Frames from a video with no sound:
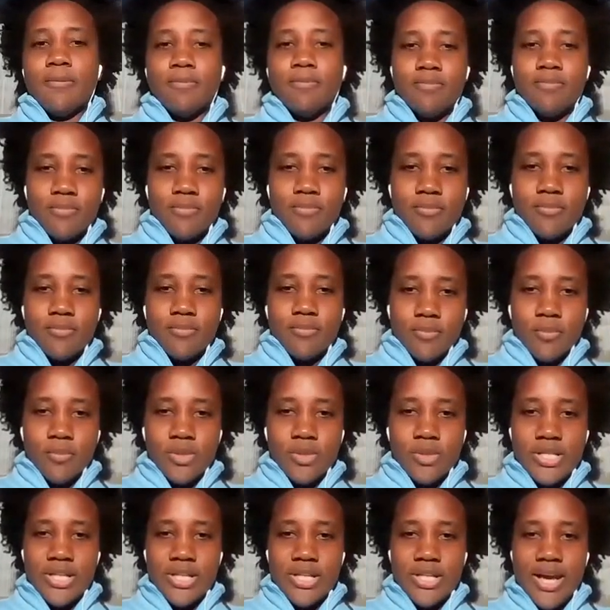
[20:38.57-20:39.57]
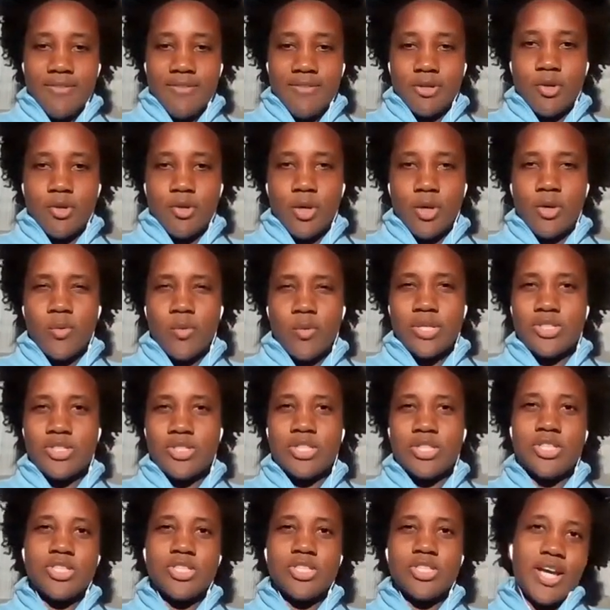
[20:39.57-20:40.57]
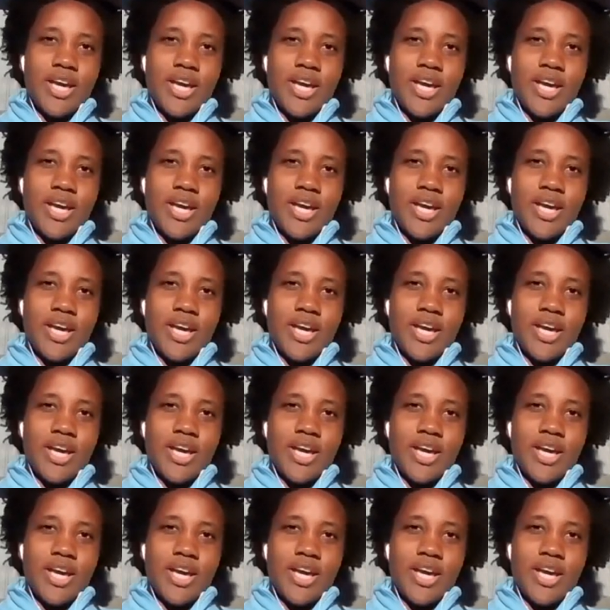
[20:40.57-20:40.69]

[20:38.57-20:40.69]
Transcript: we did have a quick question in the chat.